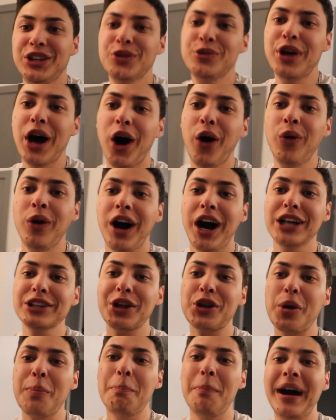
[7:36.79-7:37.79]
You know, a
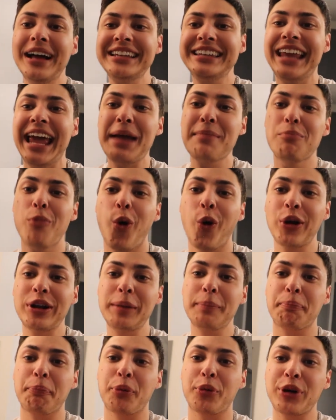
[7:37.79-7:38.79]
little Monday
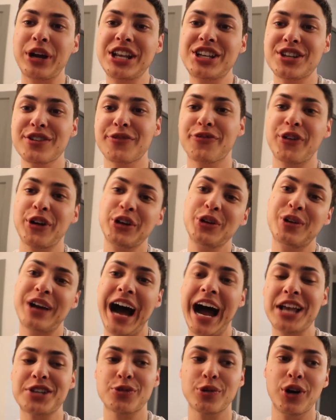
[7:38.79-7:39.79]
morning preaching for you
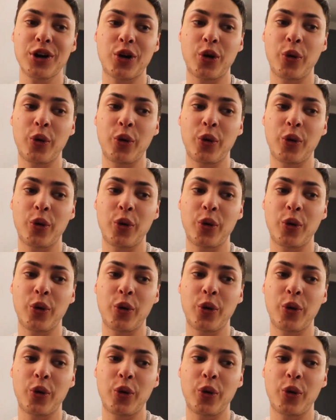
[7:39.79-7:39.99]
guys real